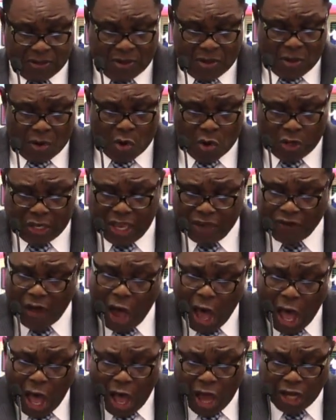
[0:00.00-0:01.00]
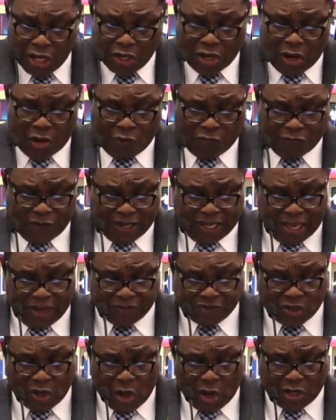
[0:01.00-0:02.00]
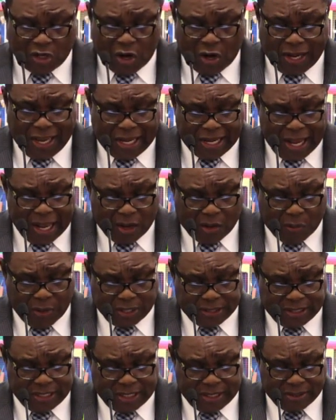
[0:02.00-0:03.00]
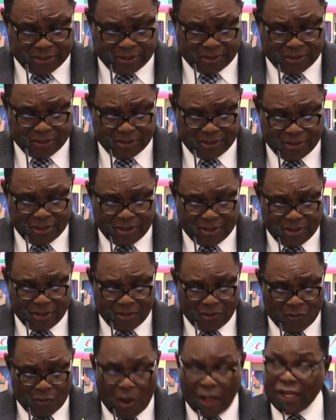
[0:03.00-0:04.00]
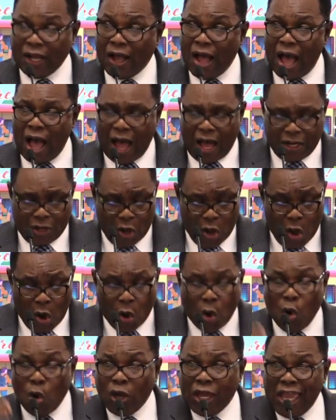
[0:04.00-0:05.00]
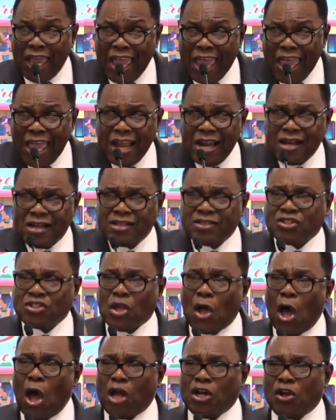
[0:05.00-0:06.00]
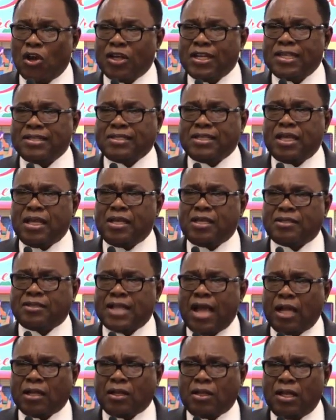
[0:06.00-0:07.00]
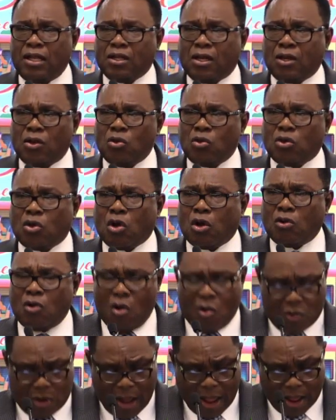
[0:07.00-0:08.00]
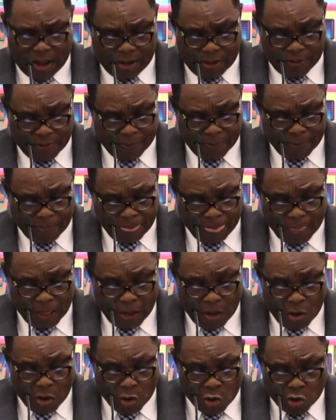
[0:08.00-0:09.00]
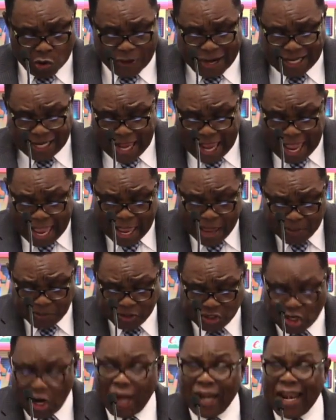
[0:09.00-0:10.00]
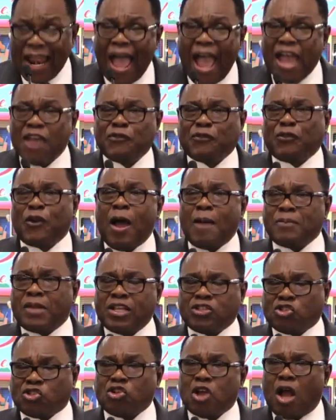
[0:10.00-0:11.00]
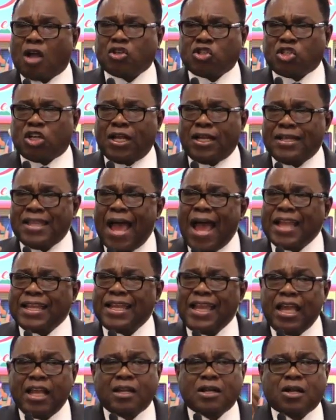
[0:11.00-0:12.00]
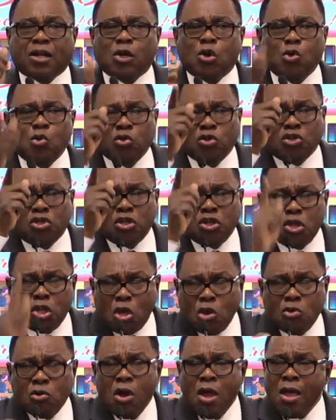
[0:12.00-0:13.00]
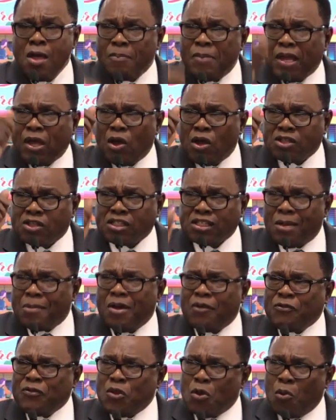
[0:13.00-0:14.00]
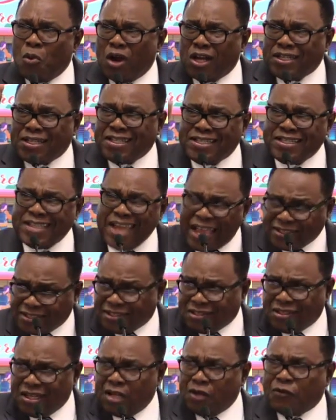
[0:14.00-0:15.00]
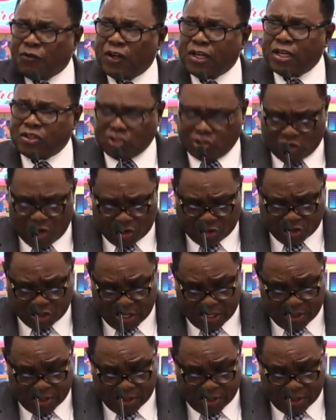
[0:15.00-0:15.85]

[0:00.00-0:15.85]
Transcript: who give all your, who forgives all your iniquities. What a God. Who heals all your disease that include corona. Who redeems your life from destruction. That includes you because some of you were destined for destruction